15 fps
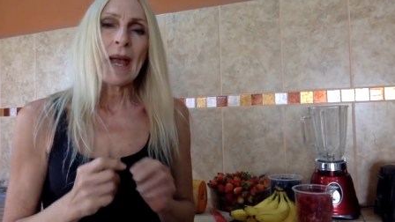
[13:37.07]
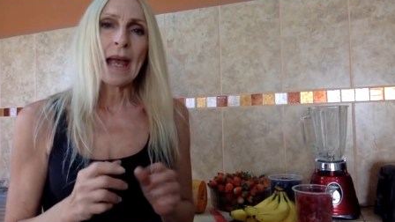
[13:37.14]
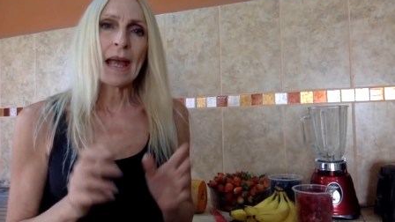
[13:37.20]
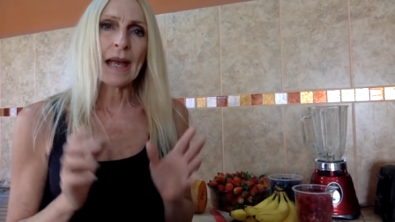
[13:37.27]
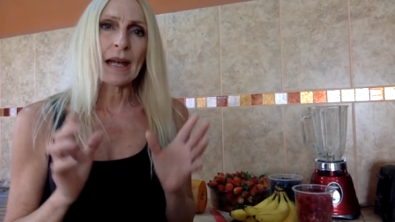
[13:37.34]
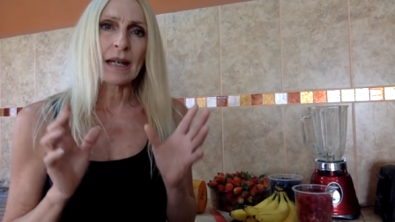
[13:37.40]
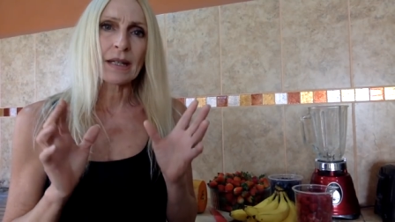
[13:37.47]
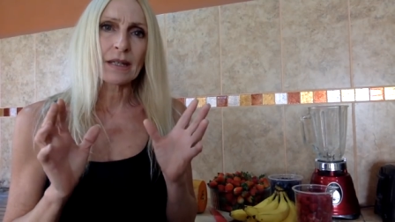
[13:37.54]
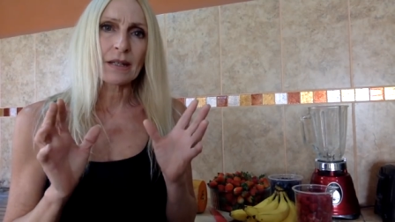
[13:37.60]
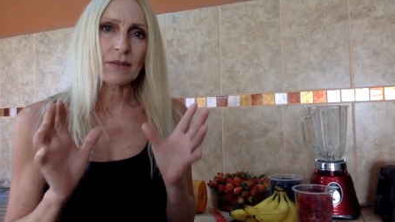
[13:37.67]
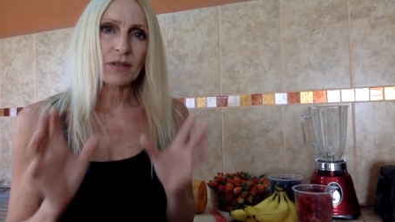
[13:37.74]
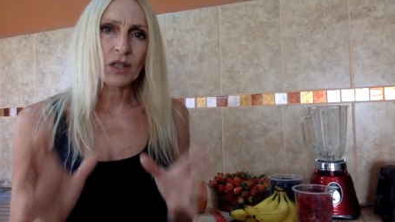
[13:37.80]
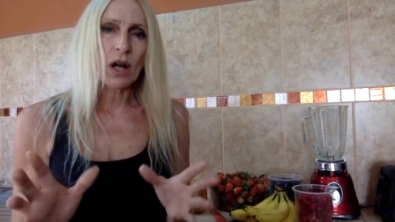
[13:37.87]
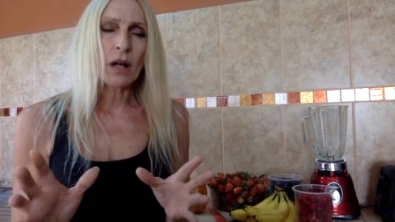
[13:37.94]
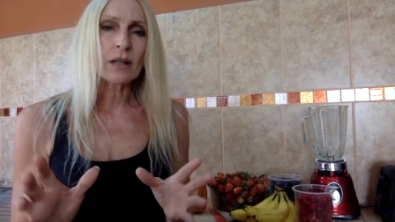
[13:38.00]
And I
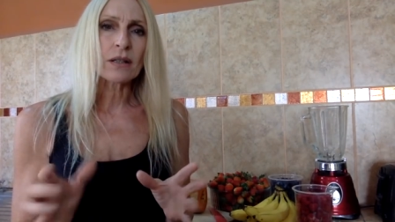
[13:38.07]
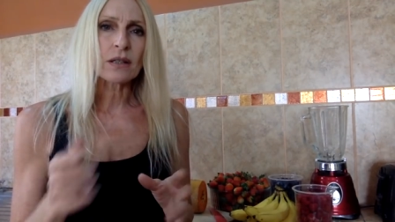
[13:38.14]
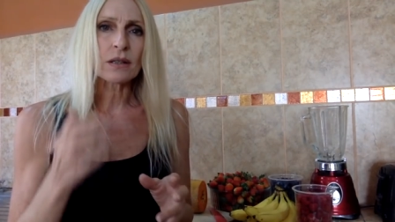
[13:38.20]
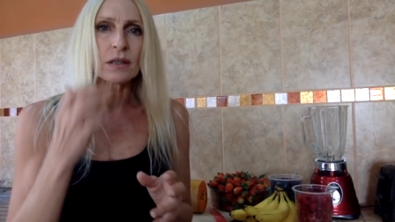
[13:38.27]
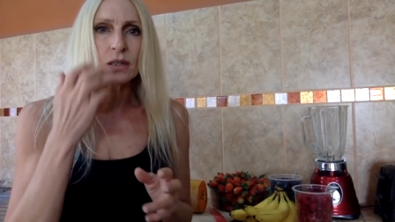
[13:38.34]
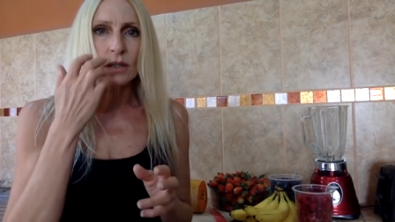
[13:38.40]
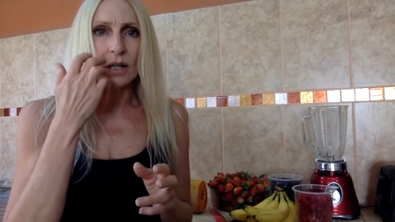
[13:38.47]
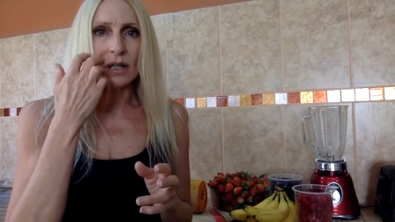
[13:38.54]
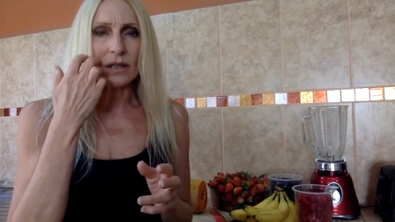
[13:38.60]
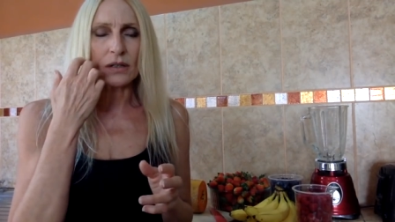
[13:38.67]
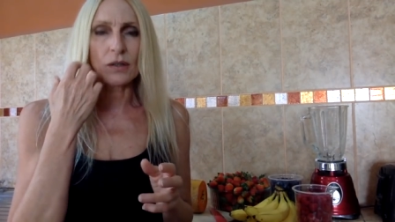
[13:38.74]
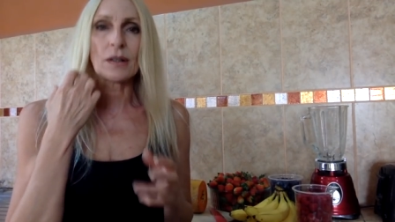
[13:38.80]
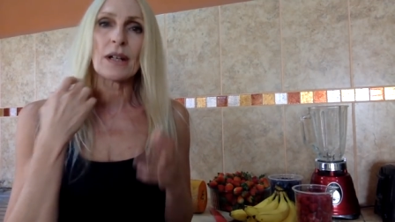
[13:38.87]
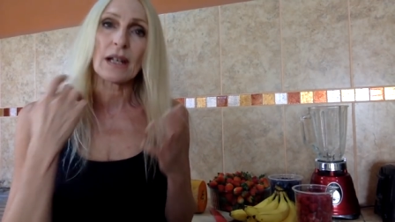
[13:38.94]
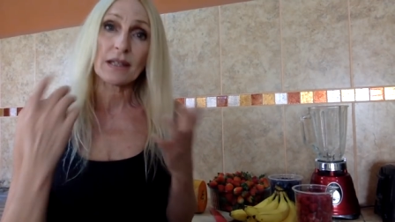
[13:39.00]
was talking to the
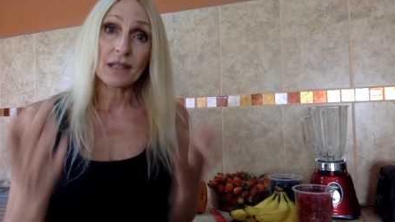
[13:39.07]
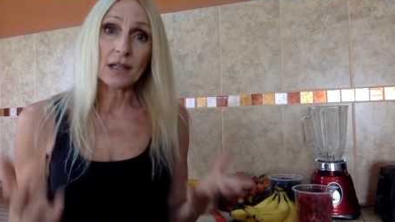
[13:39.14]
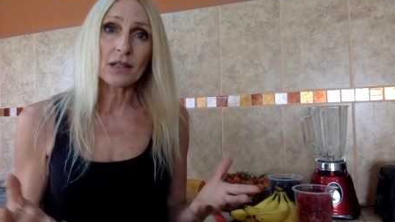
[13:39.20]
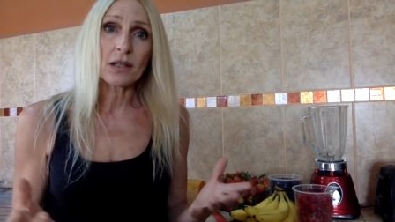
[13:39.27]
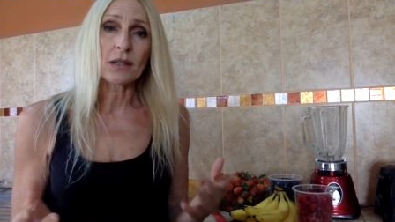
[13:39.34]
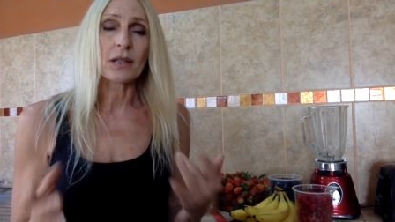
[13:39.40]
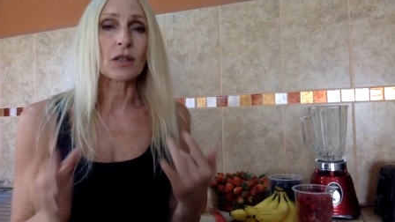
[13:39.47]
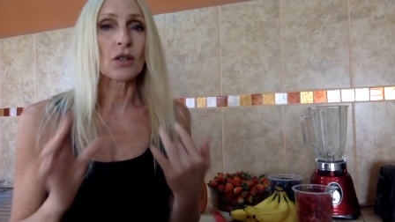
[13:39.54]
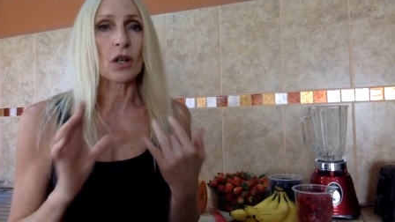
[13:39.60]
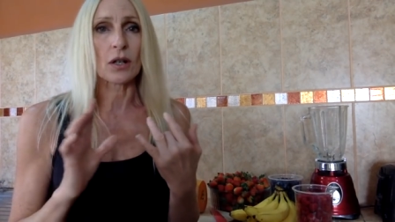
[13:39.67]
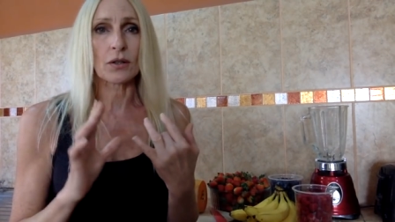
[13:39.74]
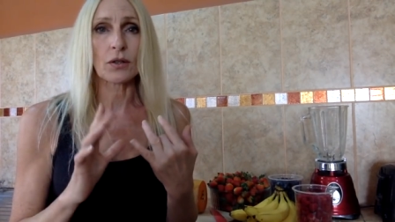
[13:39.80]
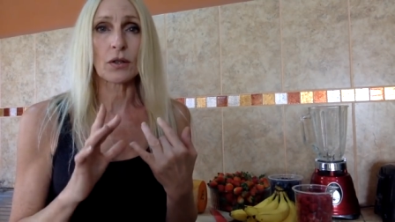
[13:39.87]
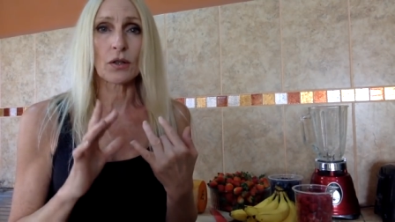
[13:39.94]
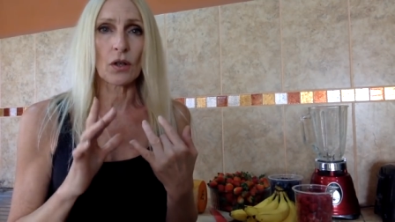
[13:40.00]
doctor, and I said to the
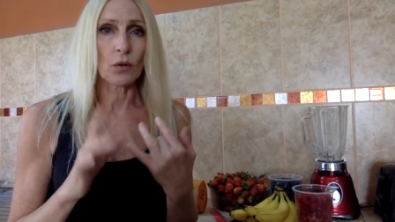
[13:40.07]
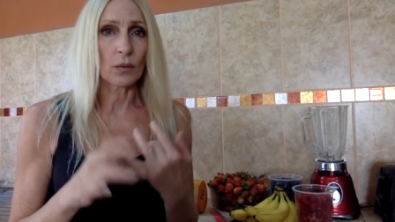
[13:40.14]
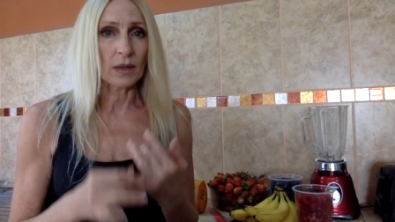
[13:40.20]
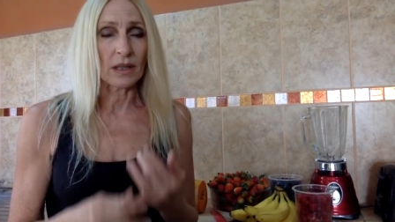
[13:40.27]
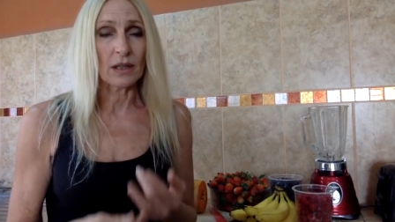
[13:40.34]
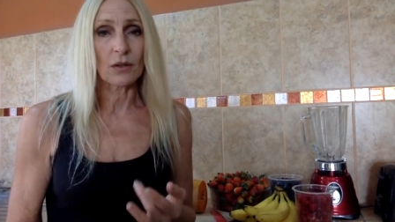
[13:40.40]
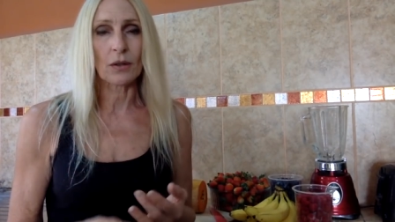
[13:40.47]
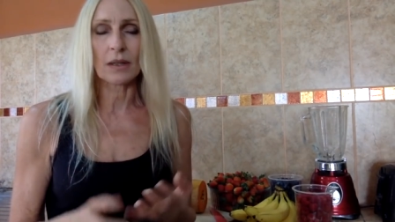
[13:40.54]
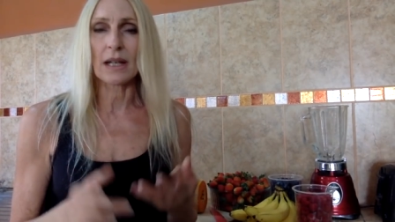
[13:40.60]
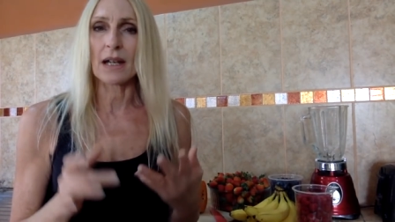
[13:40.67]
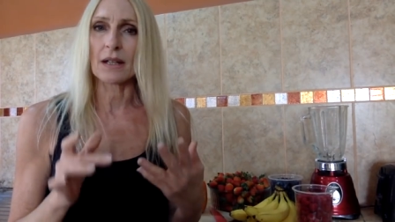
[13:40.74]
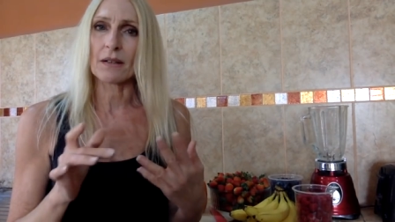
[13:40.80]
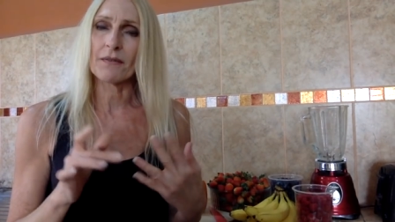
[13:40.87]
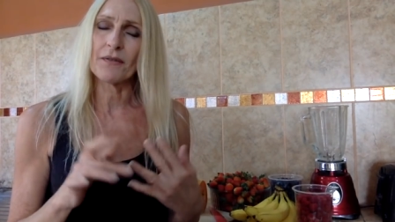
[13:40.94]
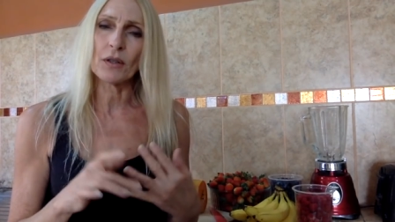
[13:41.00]
doctor, you know, we eat
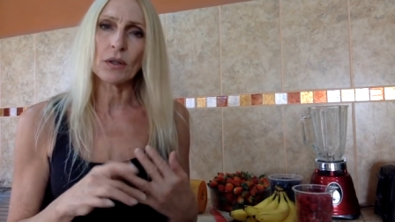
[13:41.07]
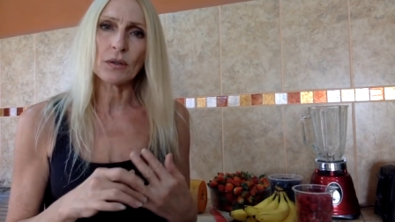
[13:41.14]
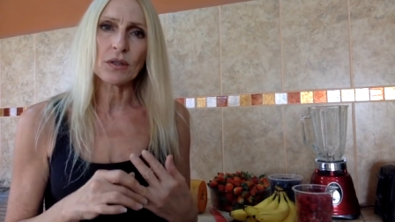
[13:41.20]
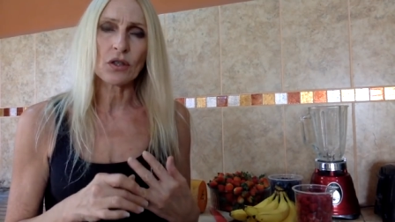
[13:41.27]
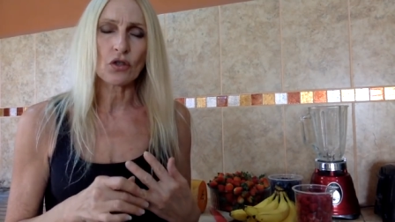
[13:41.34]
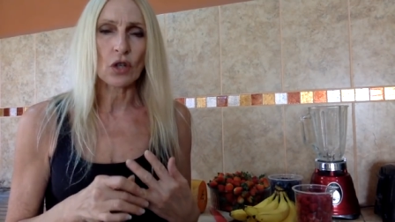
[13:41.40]
organic foods.